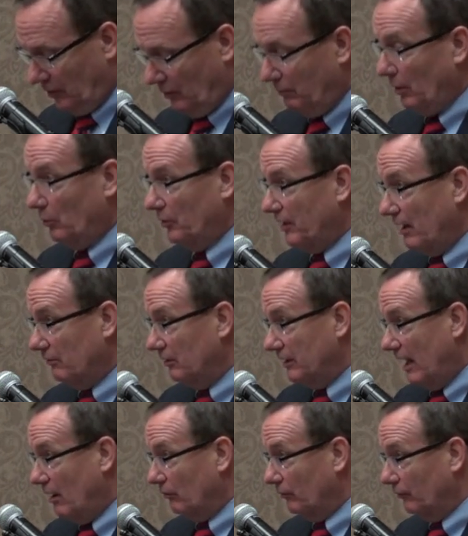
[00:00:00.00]
But without a
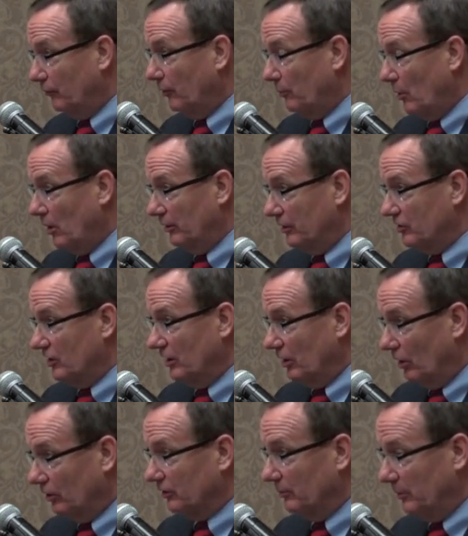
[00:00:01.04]
doubt, football is the
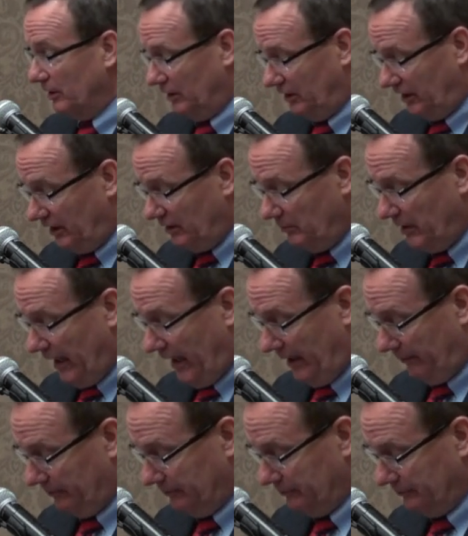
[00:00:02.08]
ultimate team game.
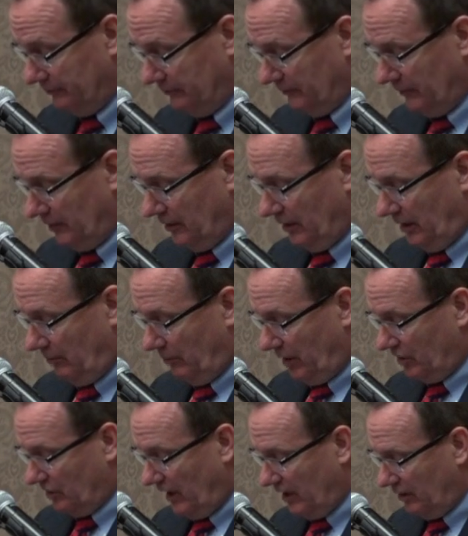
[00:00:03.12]
And
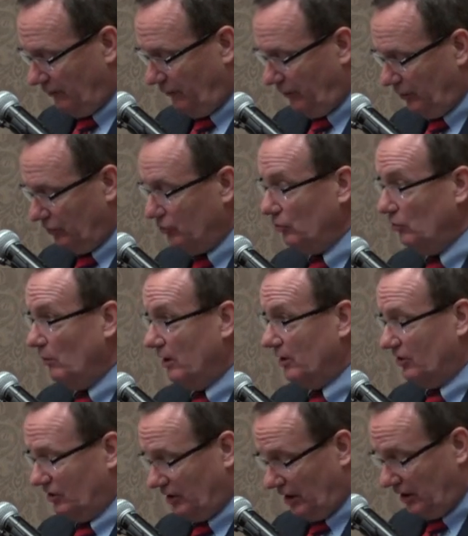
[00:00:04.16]
much like the field you want to
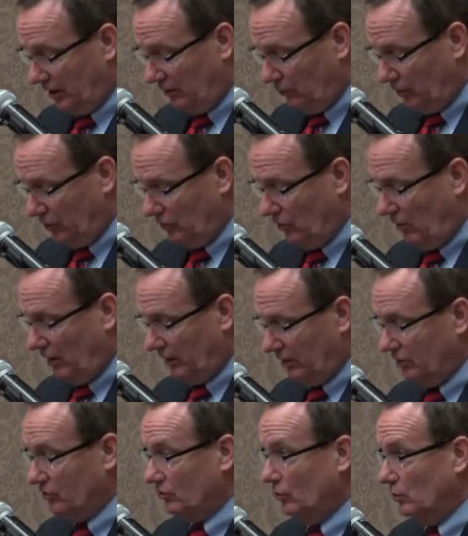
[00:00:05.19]
study when you go on to
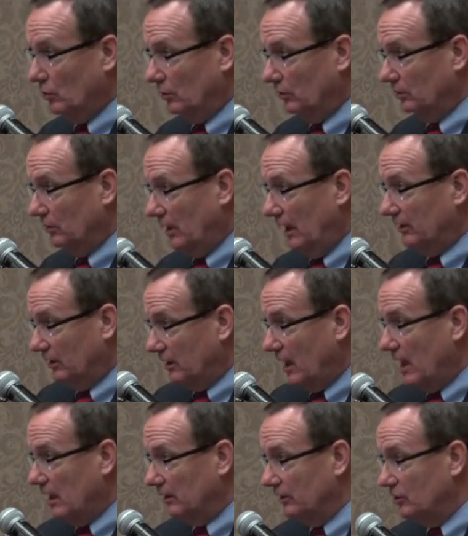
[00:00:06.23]
school, on to
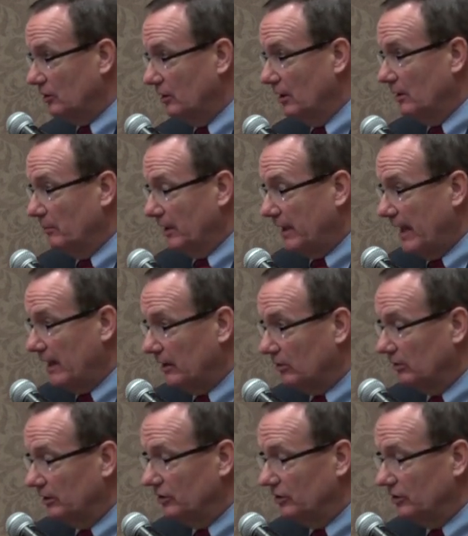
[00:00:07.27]
college, mechanical